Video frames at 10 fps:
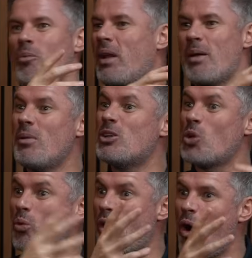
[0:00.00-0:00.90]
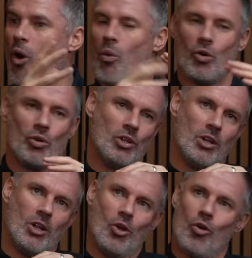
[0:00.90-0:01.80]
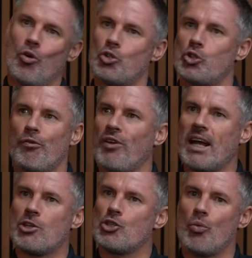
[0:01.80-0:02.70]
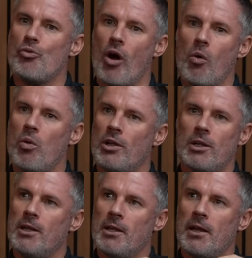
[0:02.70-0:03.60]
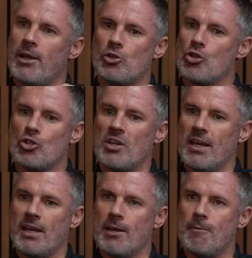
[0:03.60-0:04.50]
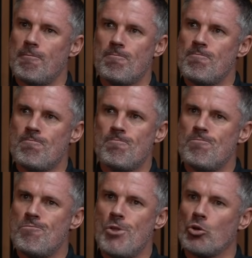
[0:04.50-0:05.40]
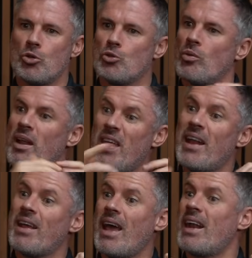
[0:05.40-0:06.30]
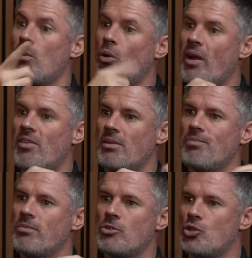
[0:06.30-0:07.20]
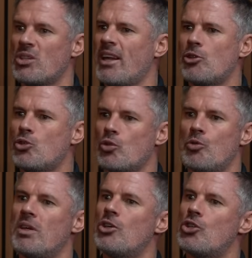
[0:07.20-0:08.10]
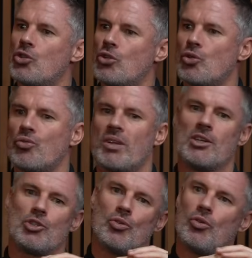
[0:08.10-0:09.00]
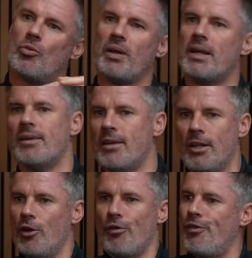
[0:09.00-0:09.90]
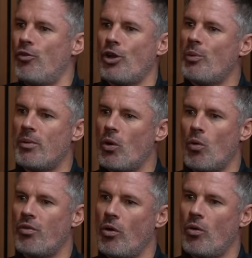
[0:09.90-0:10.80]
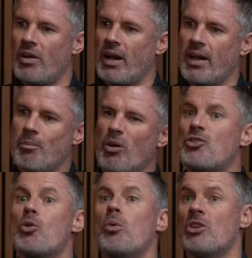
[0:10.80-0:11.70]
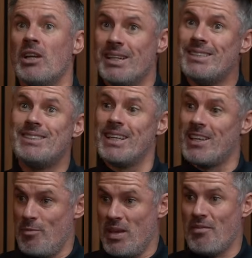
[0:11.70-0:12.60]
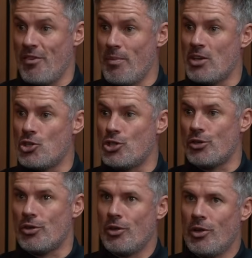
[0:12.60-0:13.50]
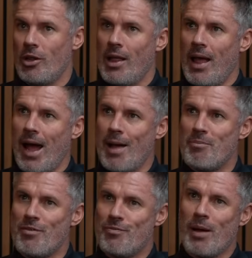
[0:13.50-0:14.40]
on a play maybe you don't know, or stuff like that. So no, it doesn't... No, so don't then get anyone ever sort of getting in touch with me. You shouldn't have done this, or being funny with me over anything. But if someone did give me information, I'd be